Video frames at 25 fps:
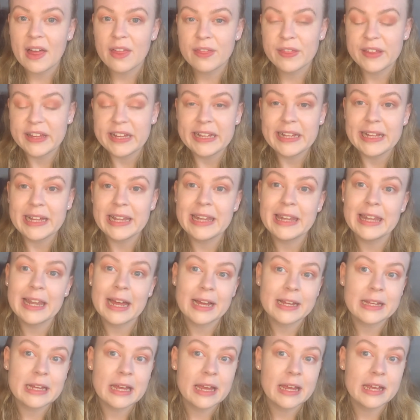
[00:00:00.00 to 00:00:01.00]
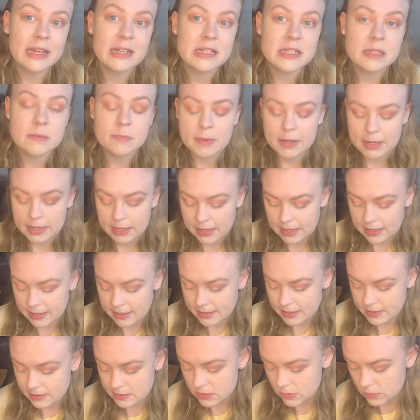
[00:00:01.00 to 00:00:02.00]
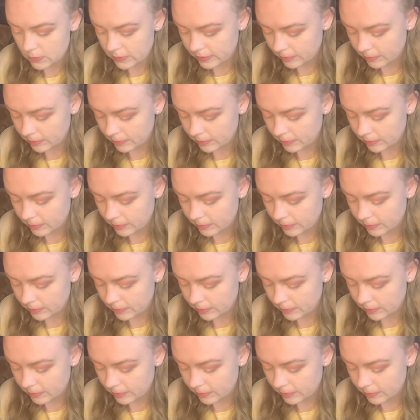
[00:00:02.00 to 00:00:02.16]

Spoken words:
the light hits my eyes, where I'm